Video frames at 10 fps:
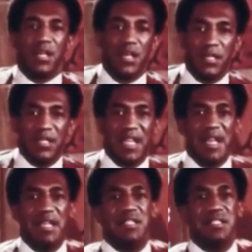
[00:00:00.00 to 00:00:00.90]

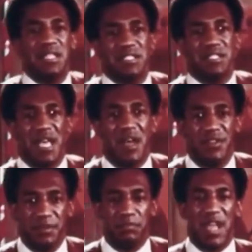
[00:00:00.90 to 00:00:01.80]

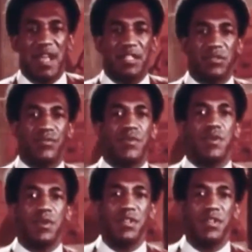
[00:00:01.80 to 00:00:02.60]
186,000 blacks who fought